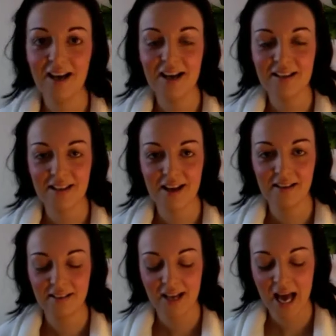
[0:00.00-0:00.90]
Hi there.
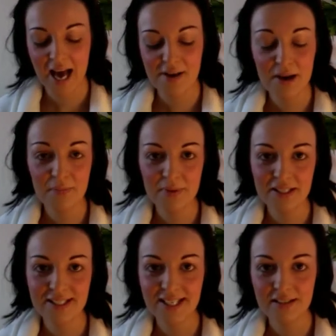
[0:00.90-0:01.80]
I've been
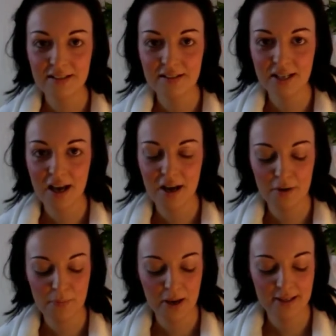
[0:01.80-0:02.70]
sent
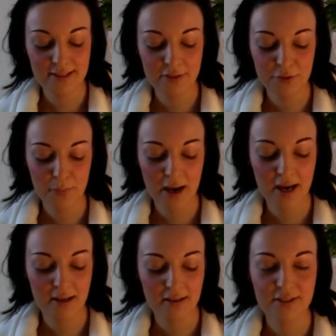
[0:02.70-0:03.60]
by
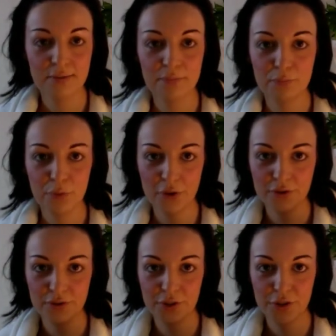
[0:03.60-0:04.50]
Tropez some
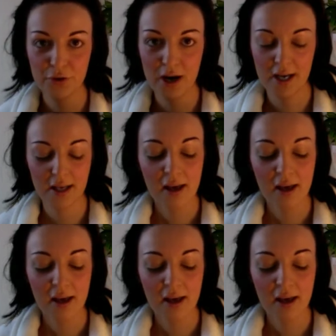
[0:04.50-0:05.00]
products to try